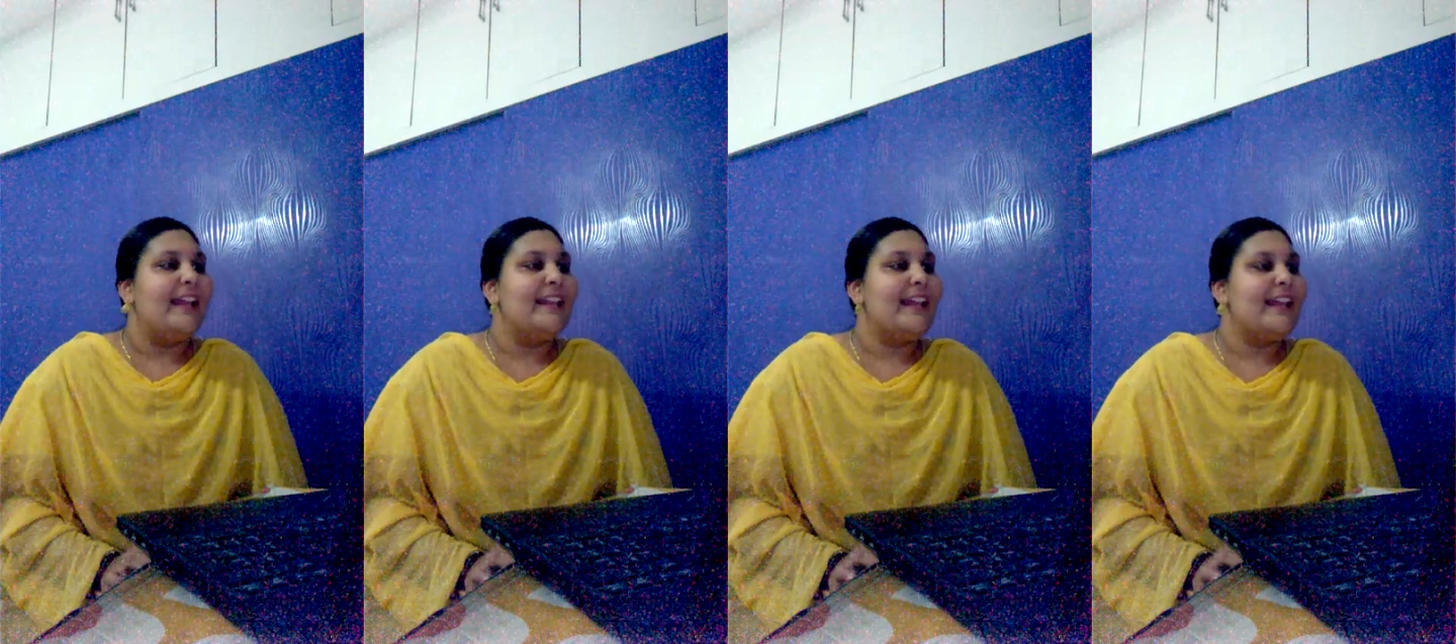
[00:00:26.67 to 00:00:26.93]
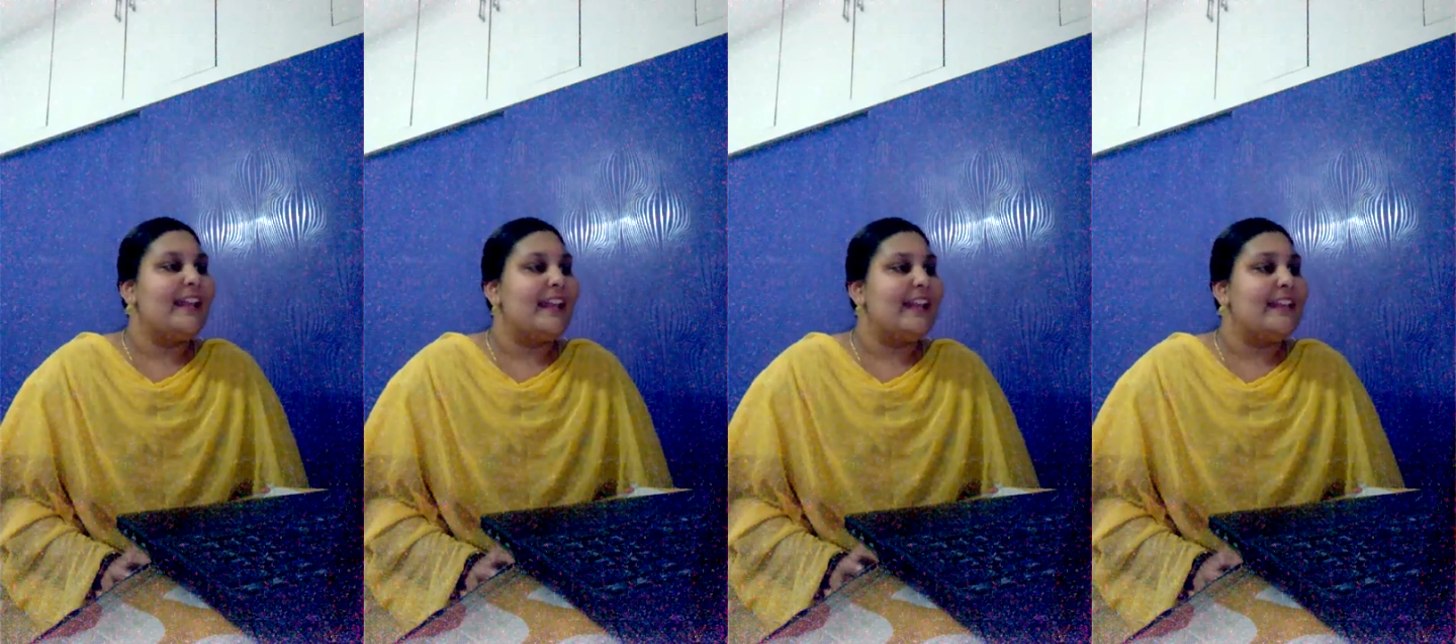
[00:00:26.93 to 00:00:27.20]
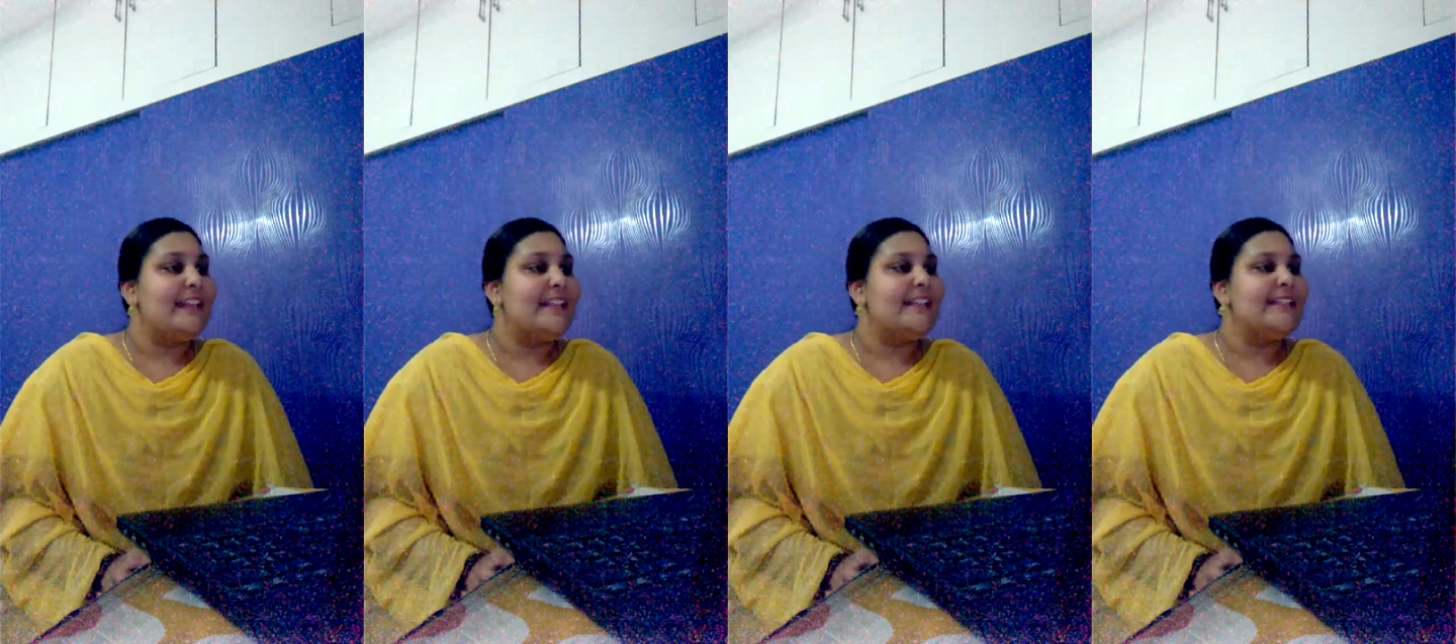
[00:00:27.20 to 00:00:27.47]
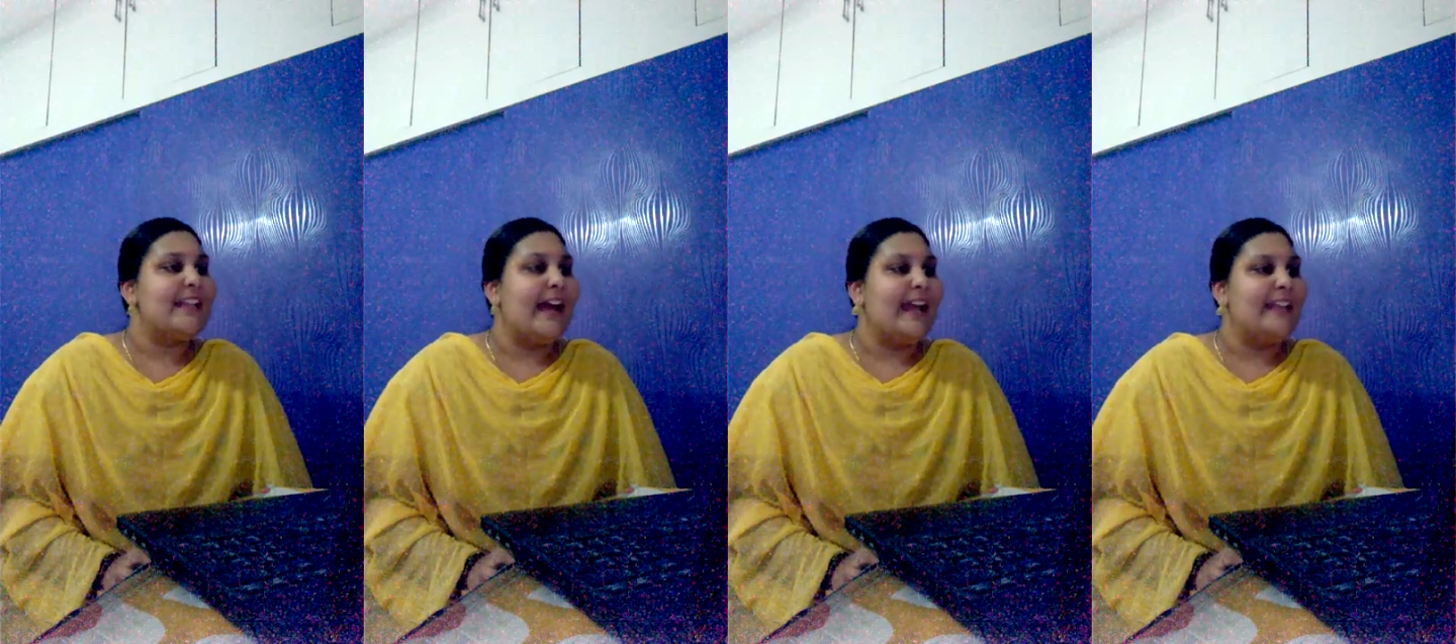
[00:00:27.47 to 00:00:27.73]

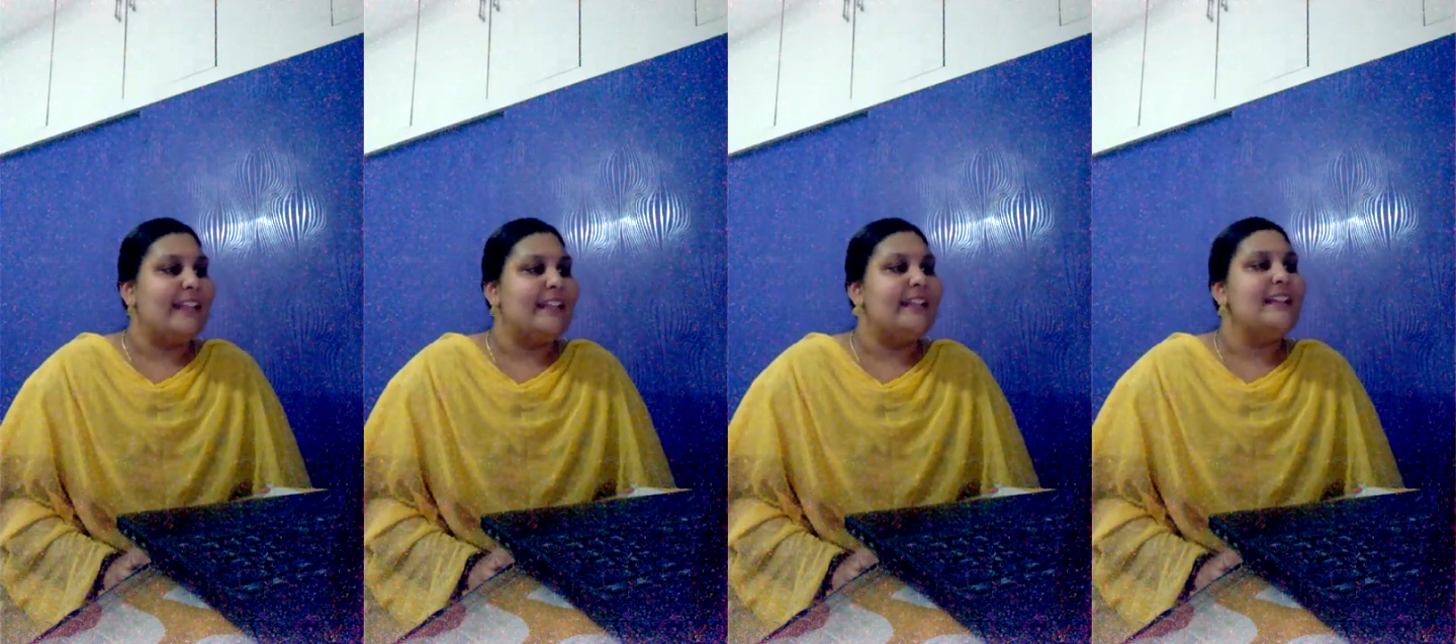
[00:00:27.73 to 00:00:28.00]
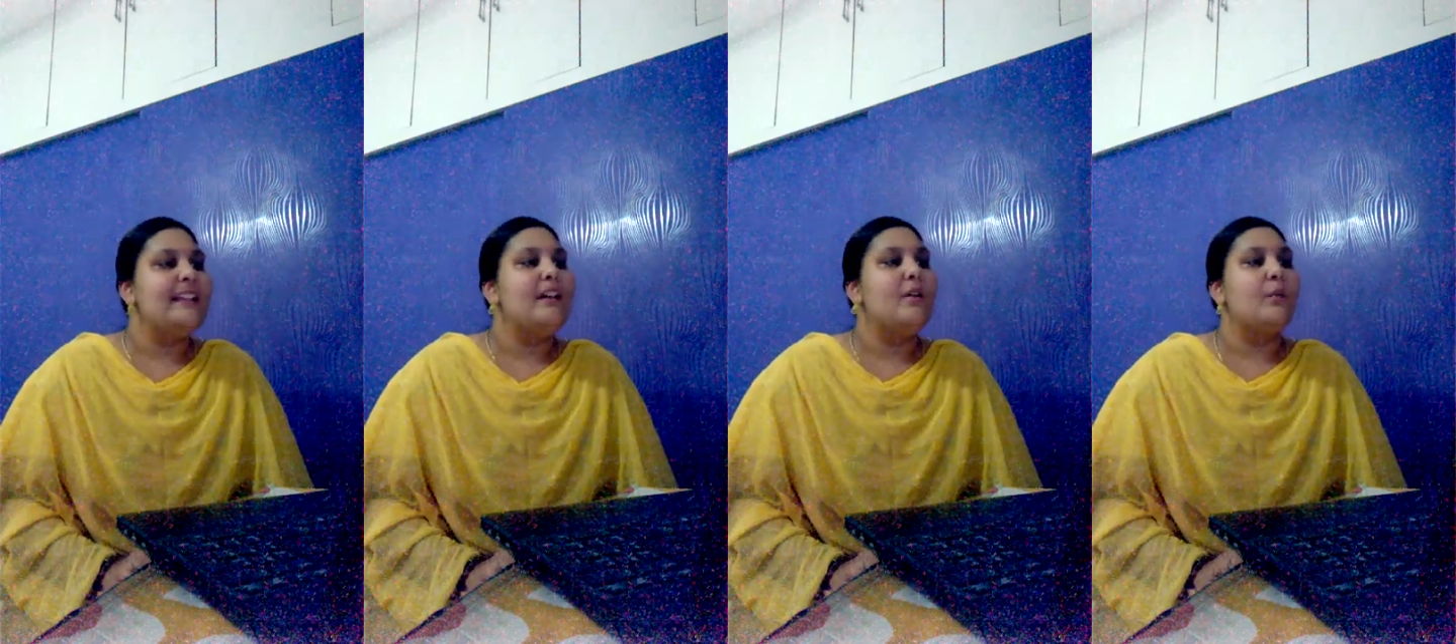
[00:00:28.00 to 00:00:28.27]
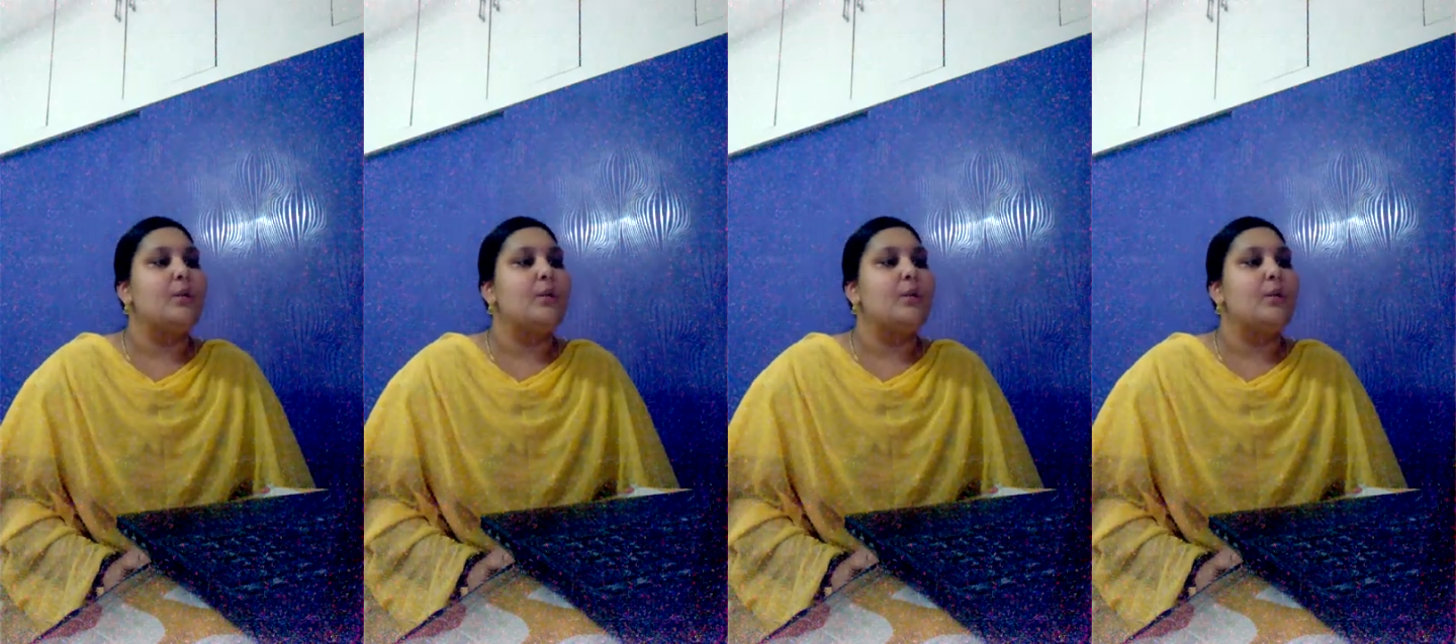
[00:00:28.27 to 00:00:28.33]
NSIL,